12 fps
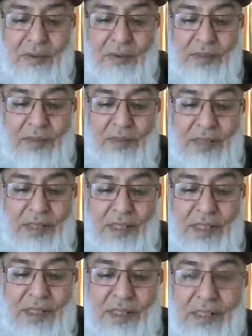you
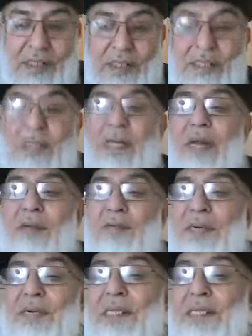see, each and
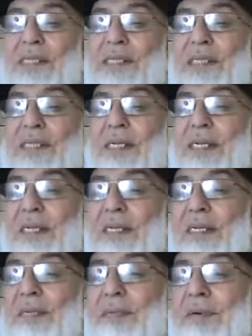every detail
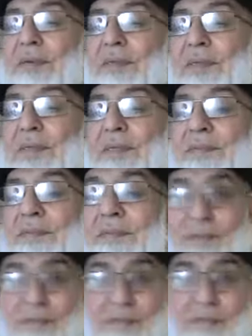about
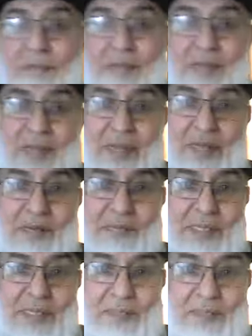the
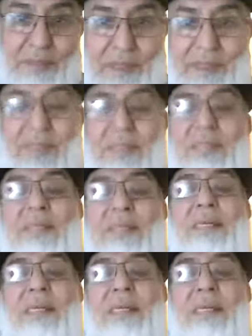company's business.